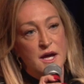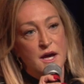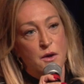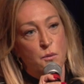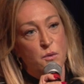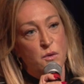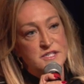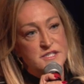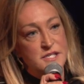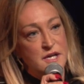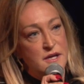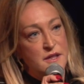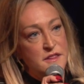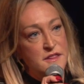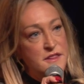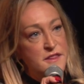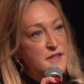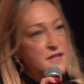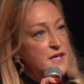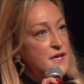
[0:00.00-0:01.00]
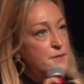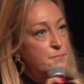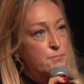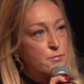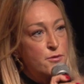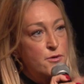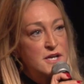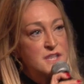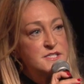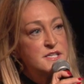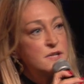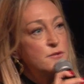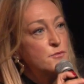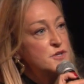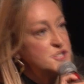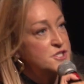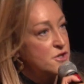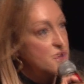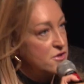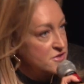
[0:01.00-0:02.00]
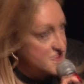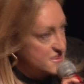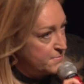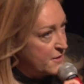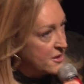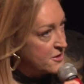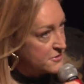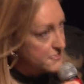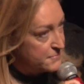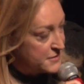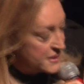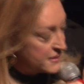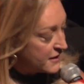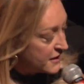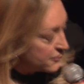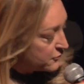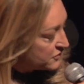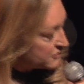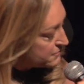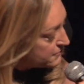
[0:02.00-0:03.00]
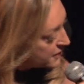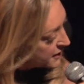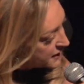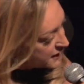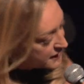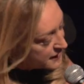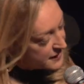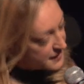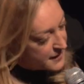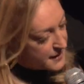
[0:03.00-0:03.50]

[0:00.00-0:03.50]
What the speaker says: was the president we should all aspire to be like with money.